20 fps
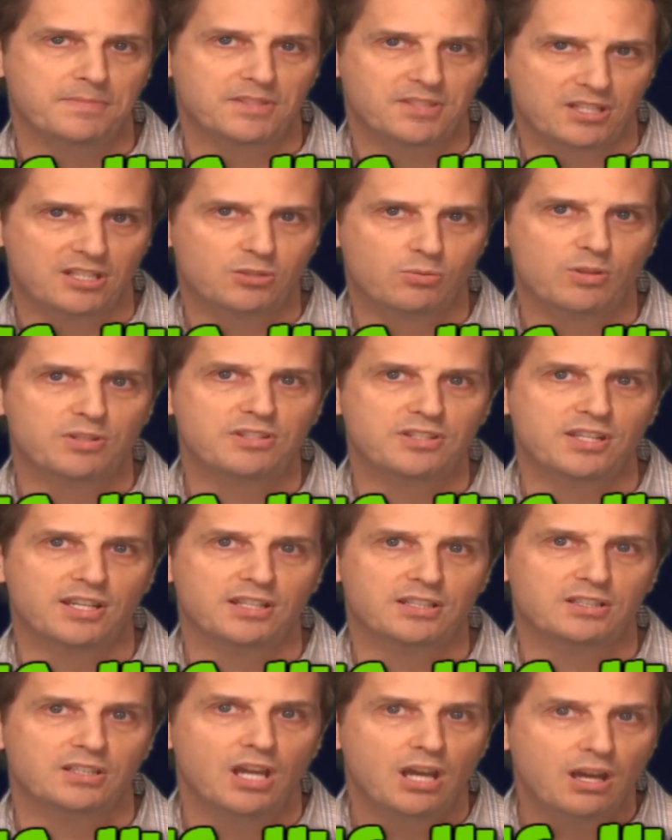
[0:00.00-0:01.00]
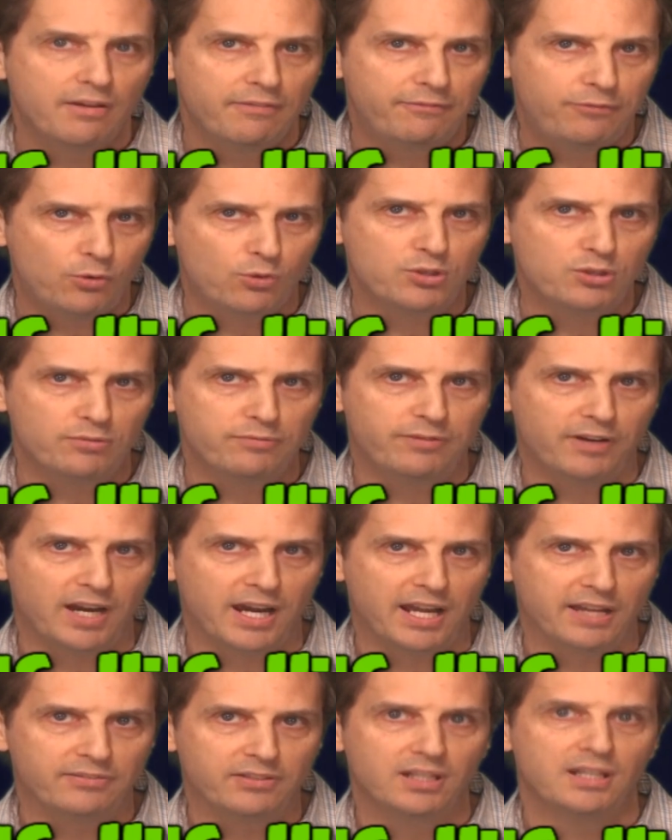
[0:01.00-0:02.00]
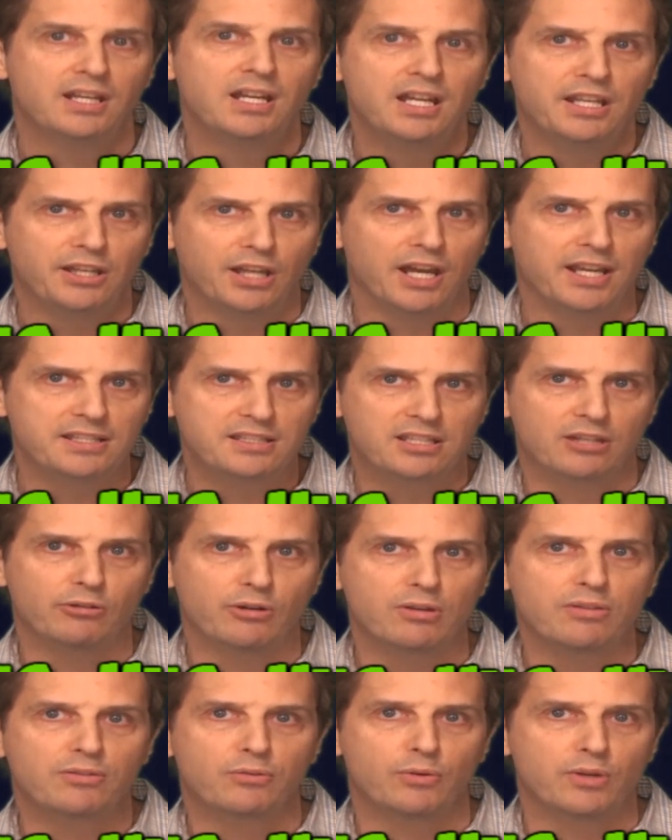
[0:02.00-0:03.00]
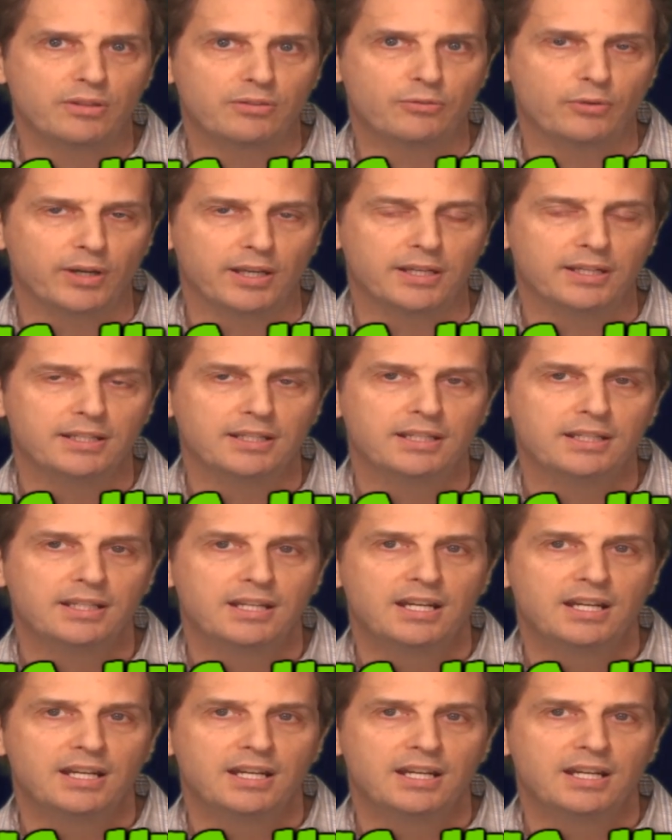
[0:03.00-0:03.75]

616 425 9033